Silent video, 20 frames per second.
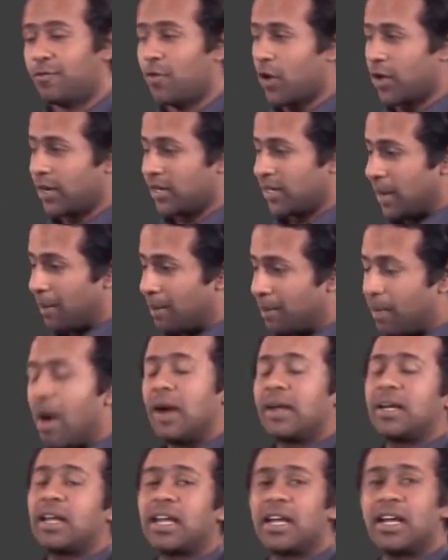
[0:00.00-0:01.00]
for a
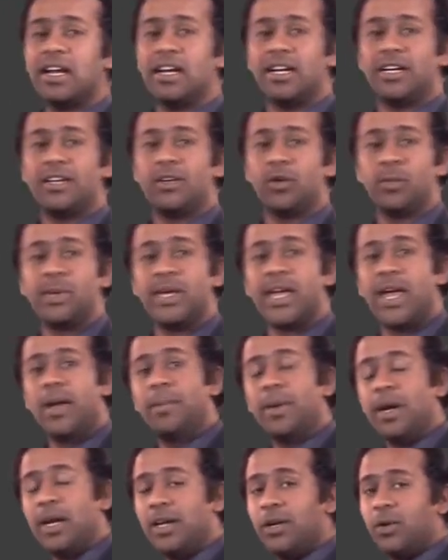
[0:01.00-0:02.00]
particle to be
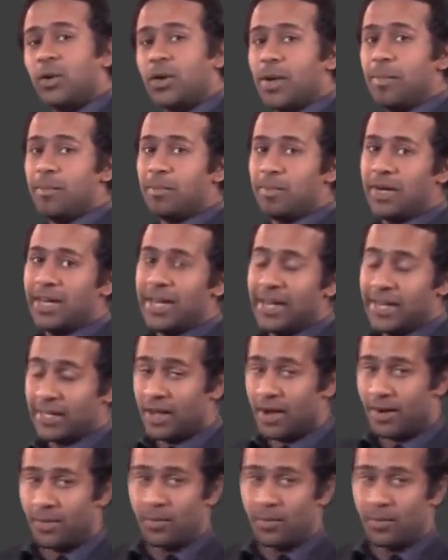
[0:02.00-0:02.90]
able to complete